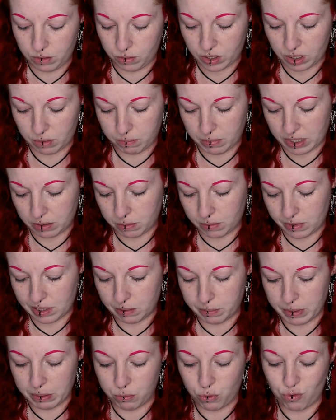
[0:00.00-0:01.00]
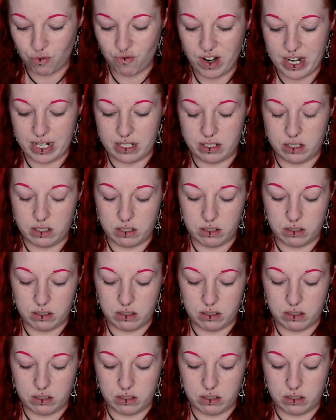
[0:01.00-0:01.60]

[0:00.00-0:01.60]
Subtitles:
we can make them a little bit more red.